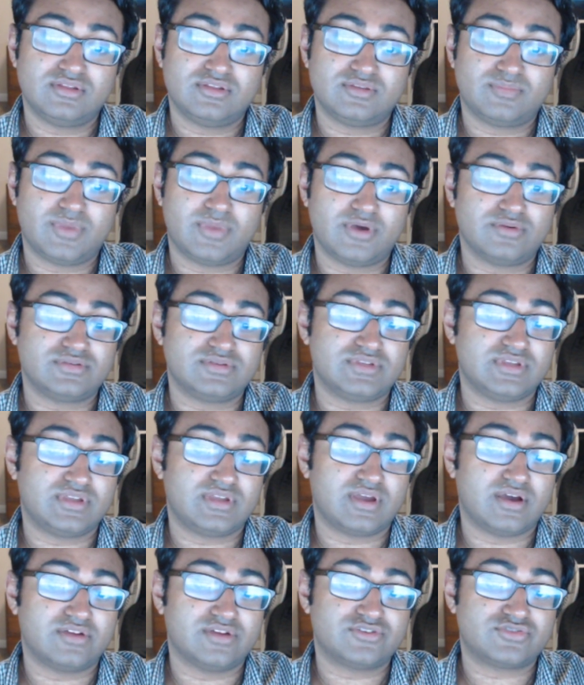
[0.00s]
Suppose he
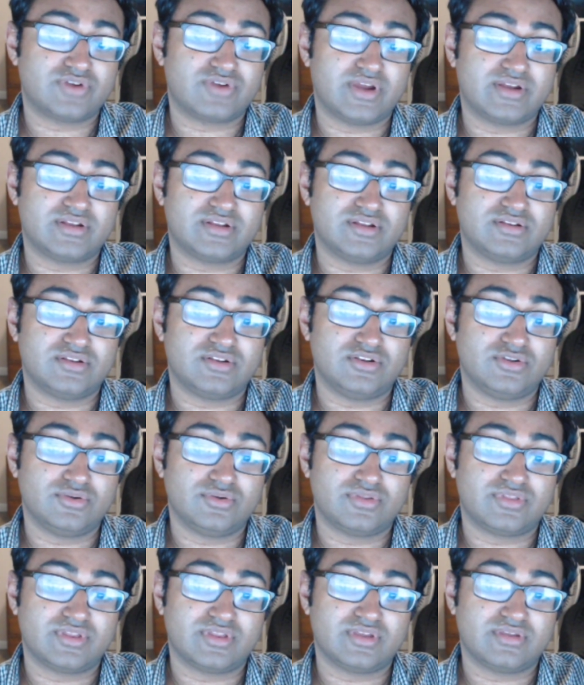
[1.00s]
contracted to do a
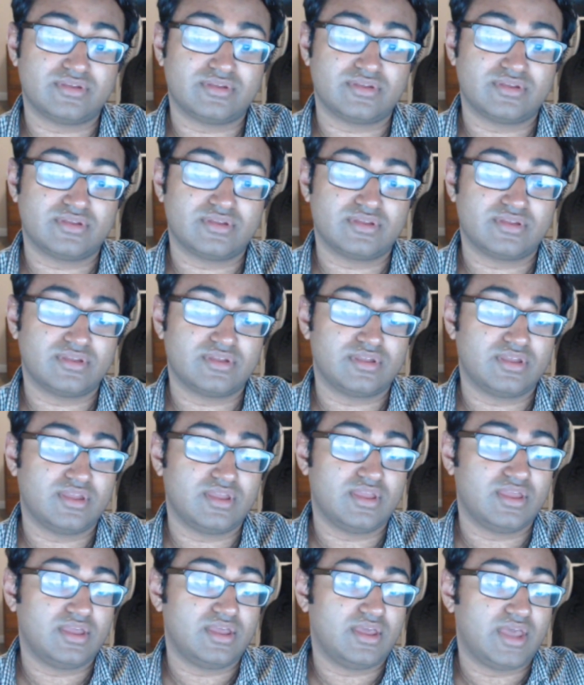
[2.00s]
thing.
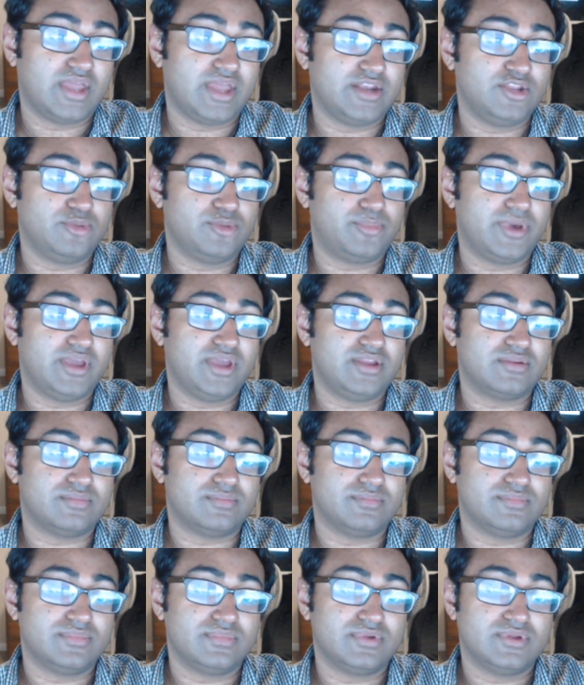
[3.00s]
And you paid him,
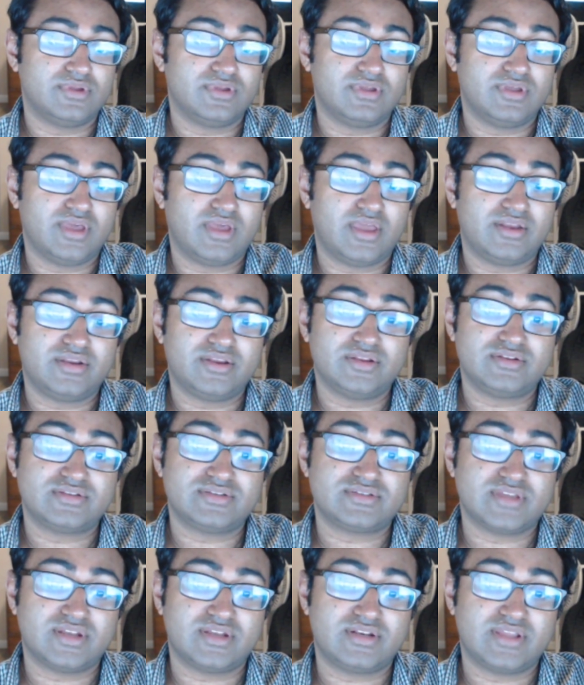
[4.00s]
and didn't
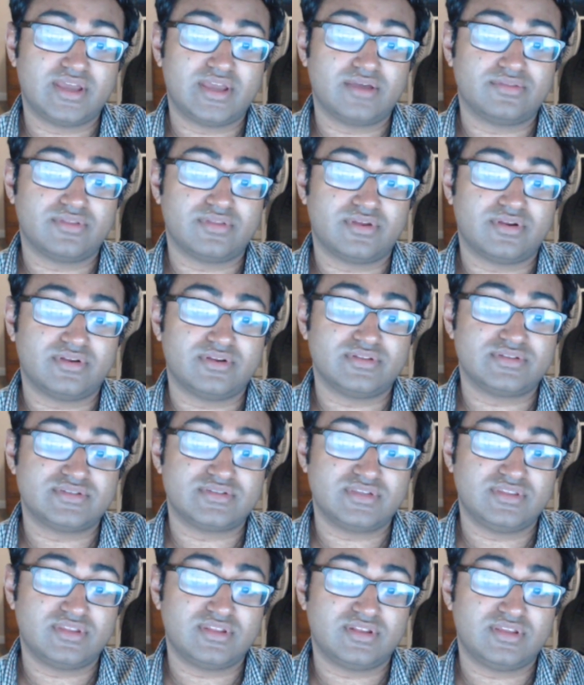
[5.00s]
set down there and see
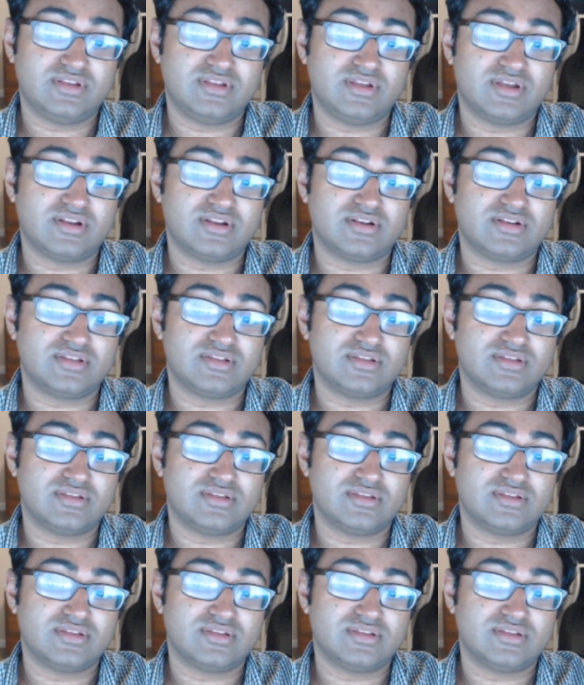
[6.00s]
that he done it.